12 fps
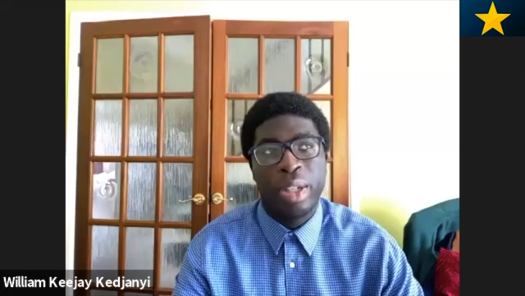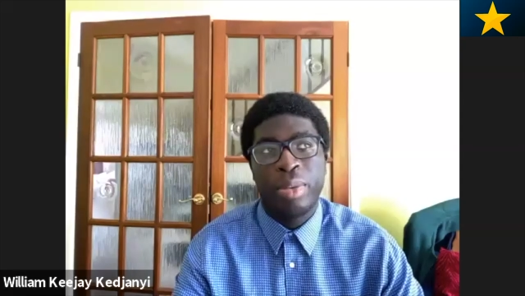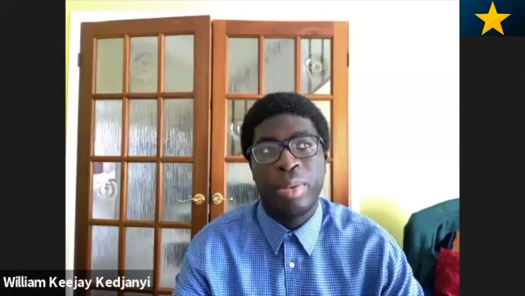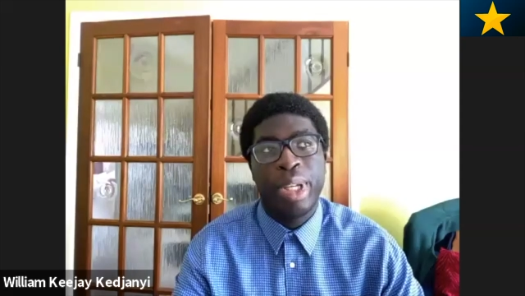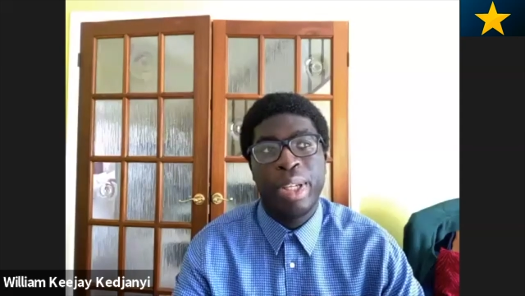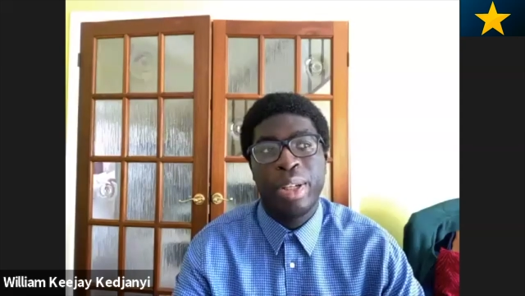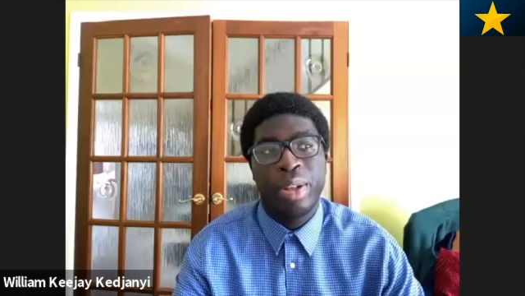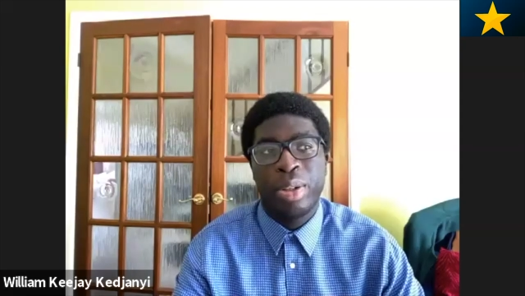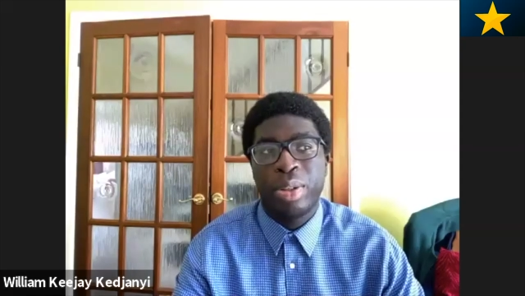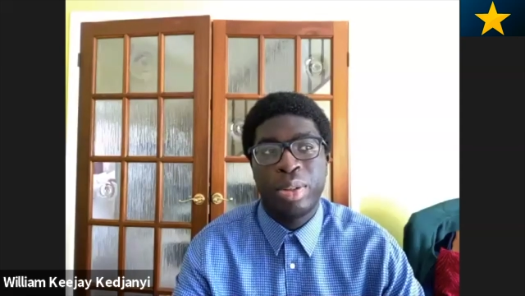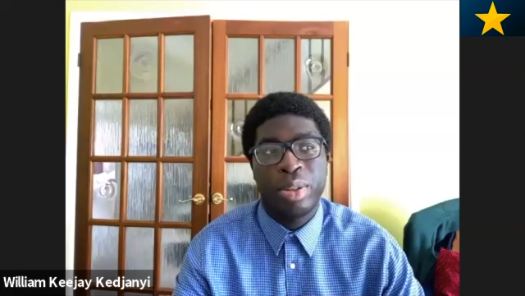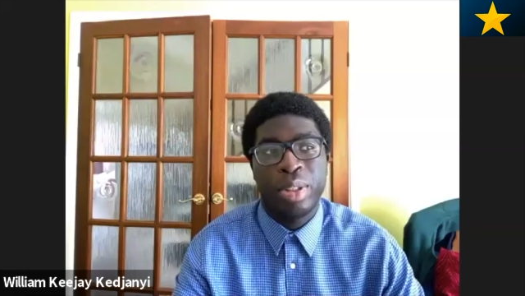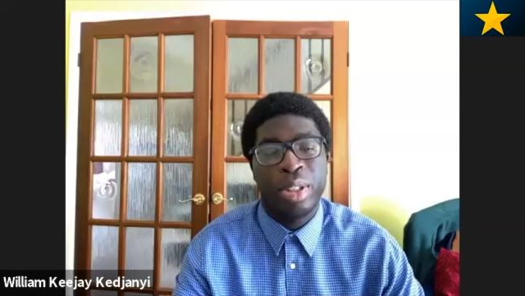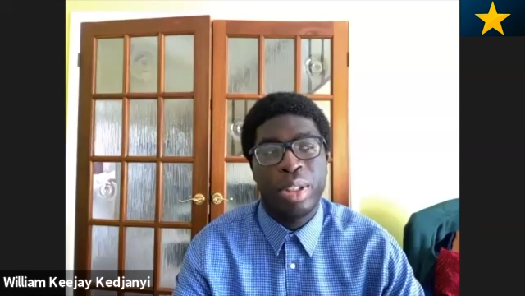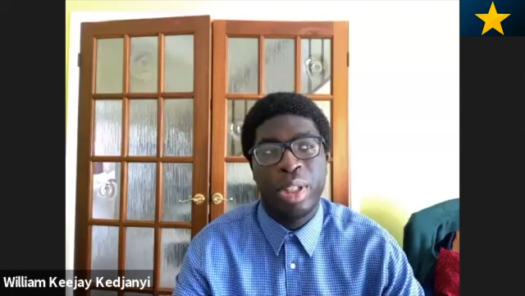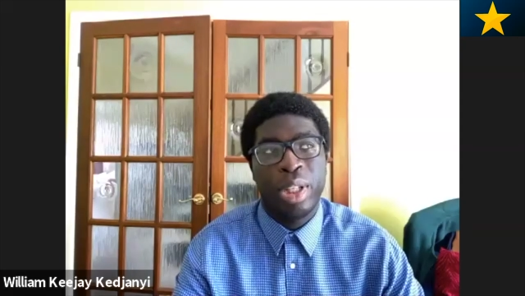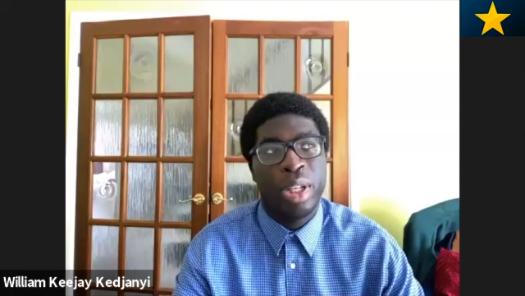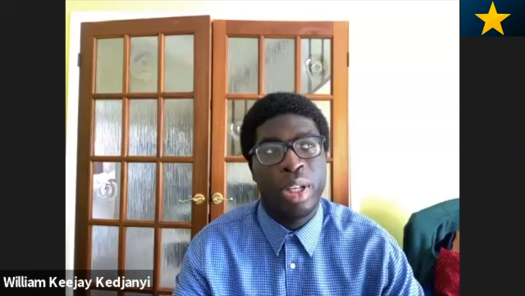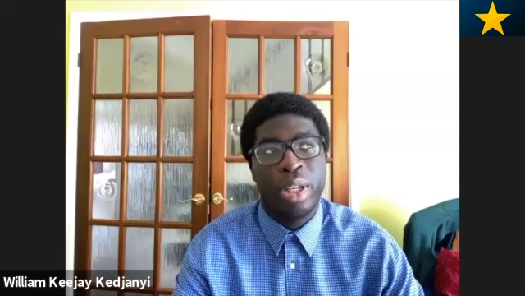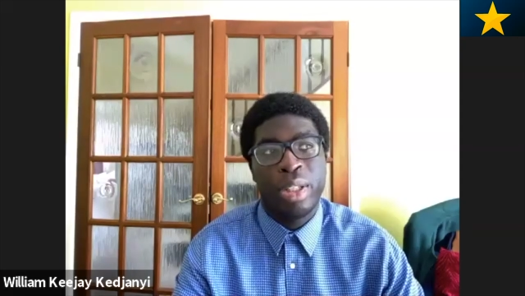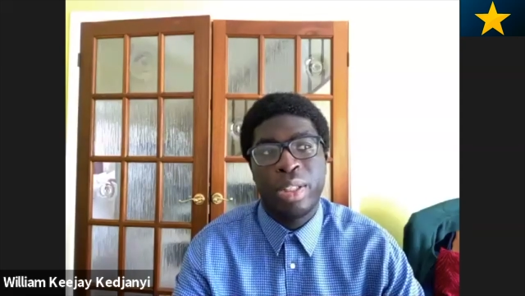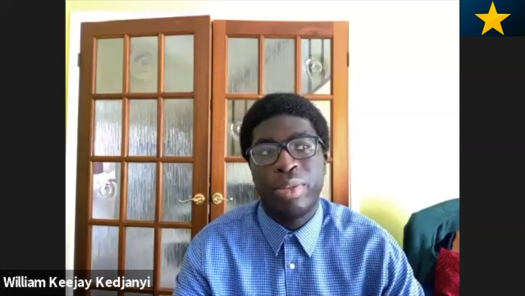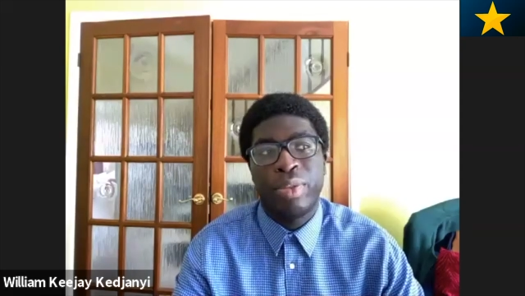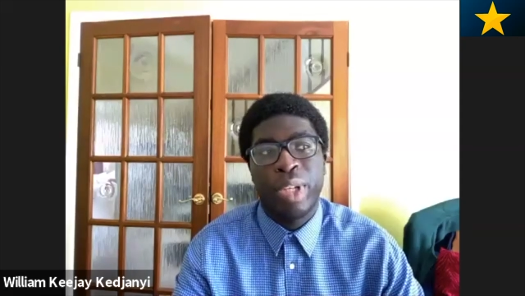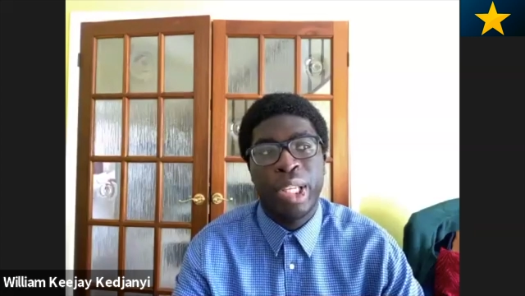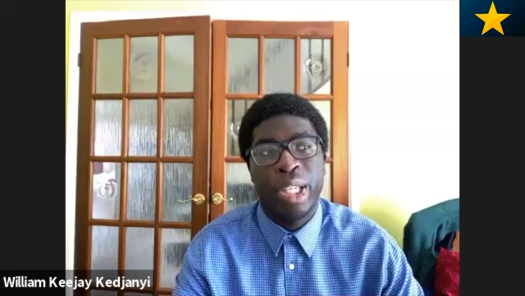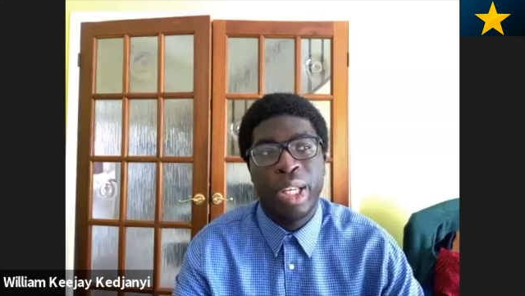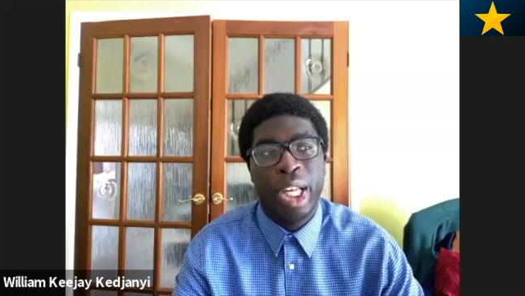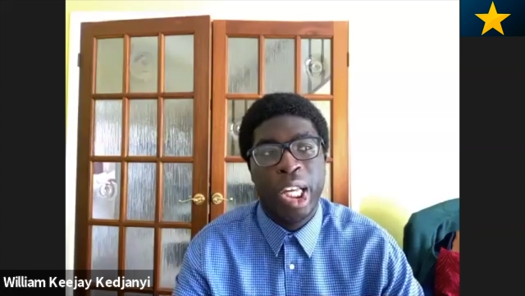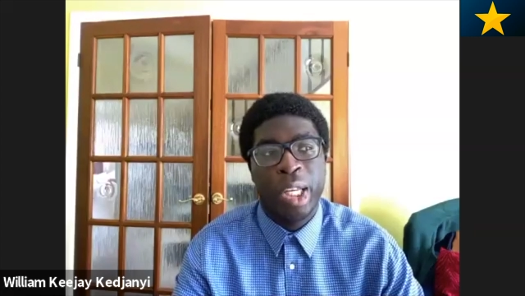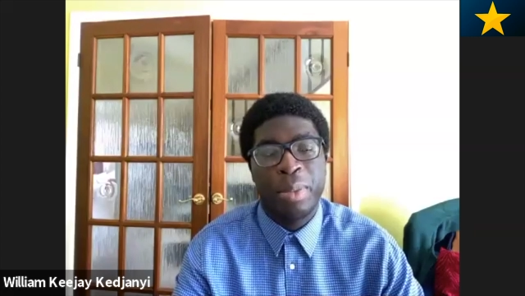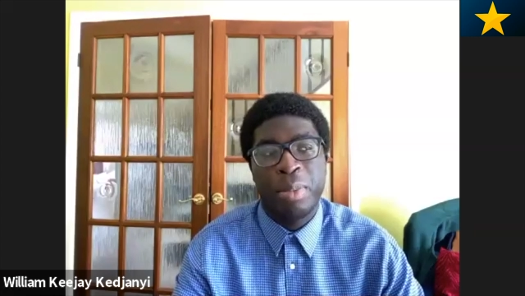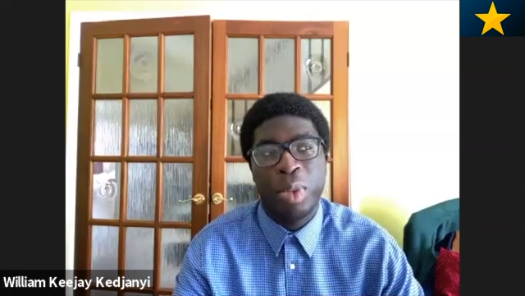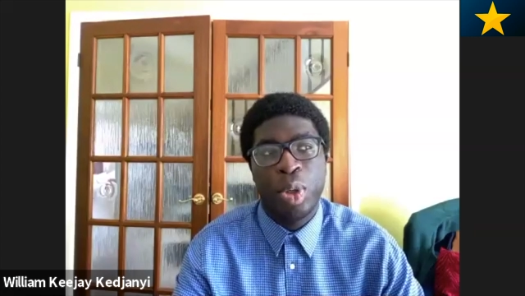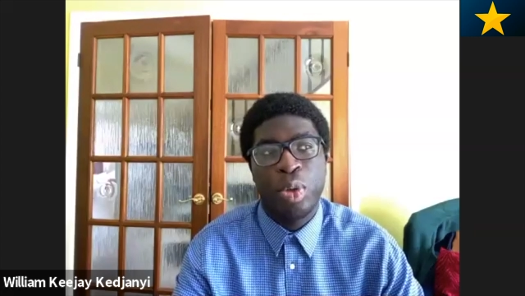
agree on ITV, um,